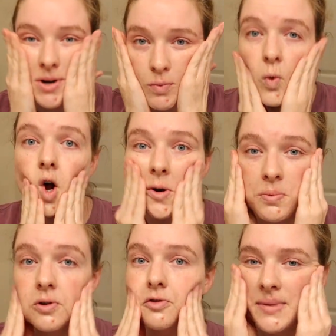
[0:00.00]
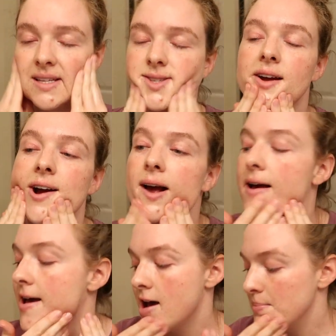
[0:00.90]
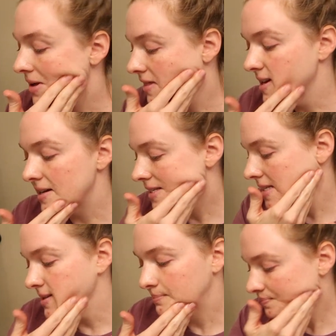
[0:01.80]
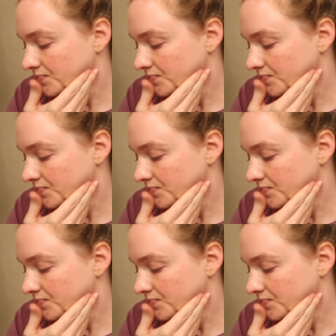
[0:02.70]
wear waterproof mascara. But this